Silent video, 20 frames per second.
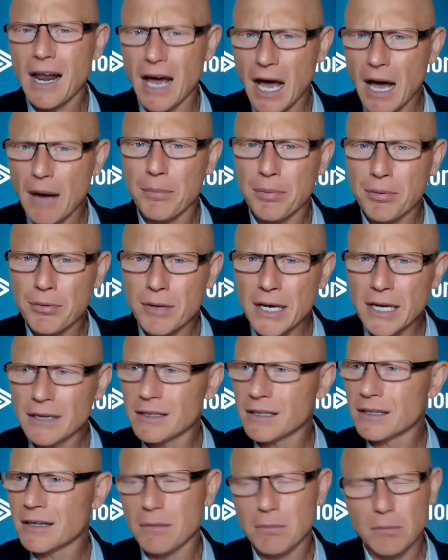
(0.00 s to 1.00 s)
operate?
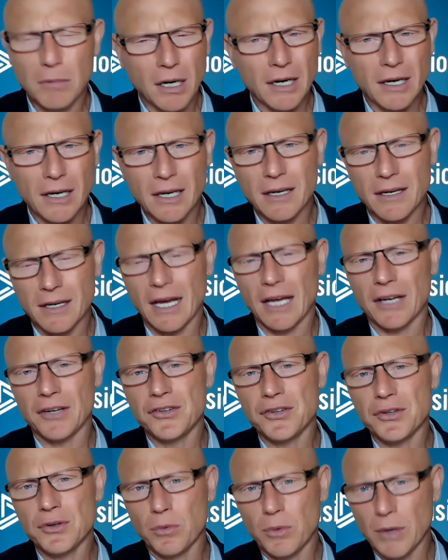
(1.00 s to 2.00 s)
Did the market not
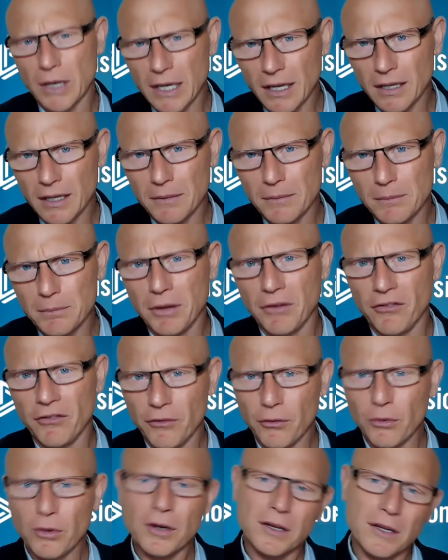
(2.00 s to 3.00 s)
do well
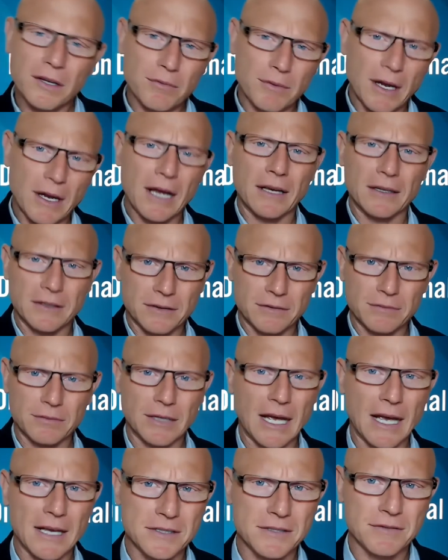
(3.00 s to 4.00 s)
before the
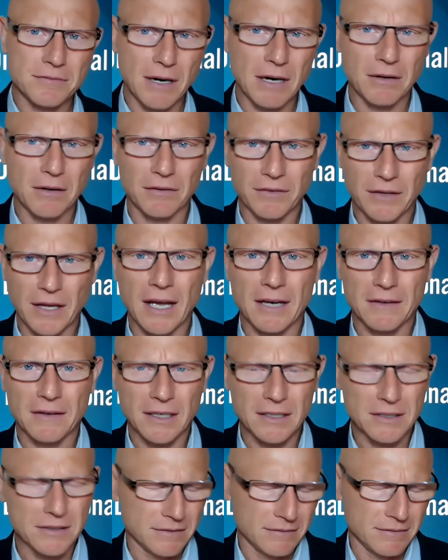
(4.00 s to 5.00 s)
last round of tax
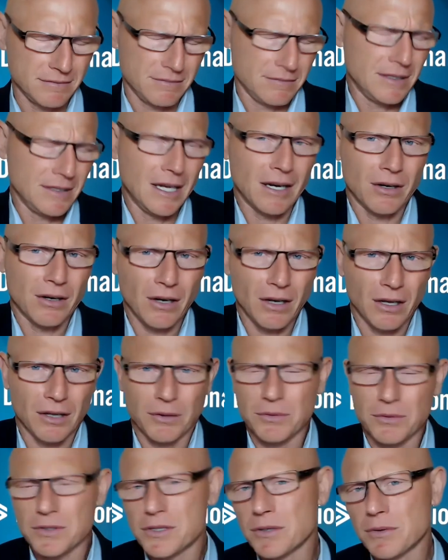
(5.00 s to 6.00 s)
cuts? Not at all. It
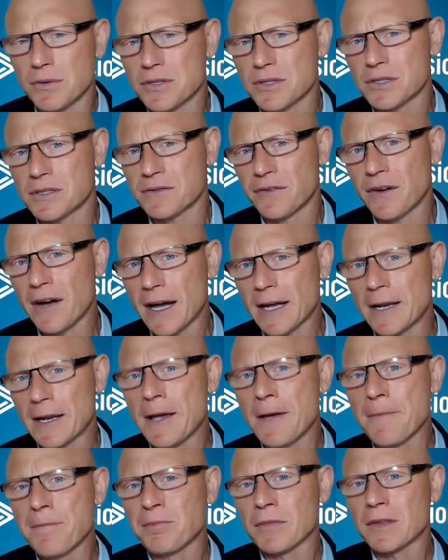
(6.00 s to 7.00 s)
was doing just fine.
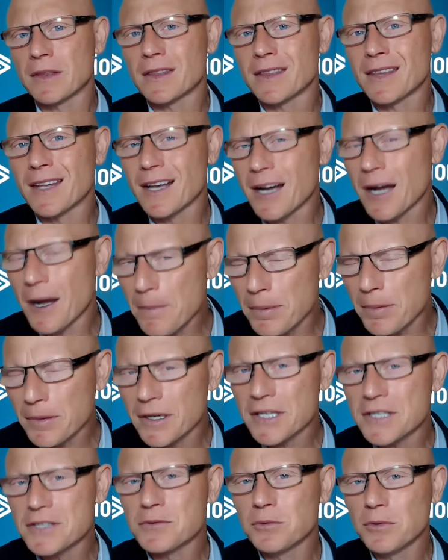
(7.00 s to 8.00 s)

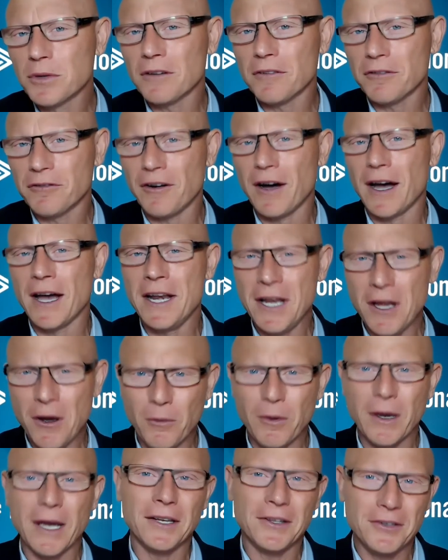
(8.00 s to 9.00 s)
Companies will find a
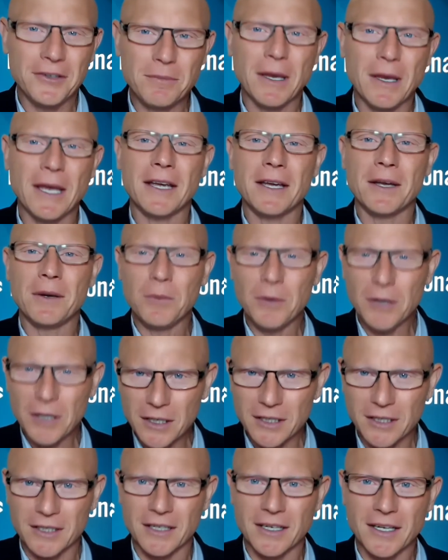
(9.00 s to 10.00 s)
way to make it
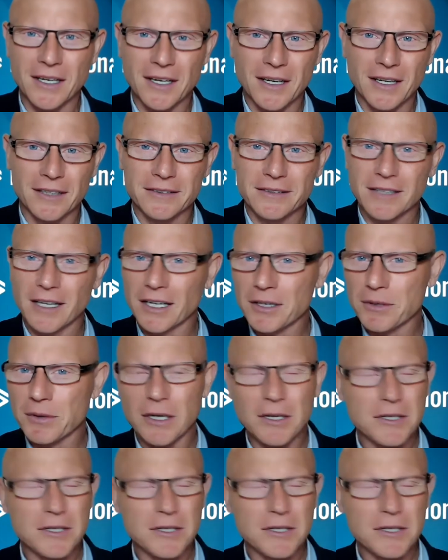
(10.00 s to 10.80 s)
work. They'll create a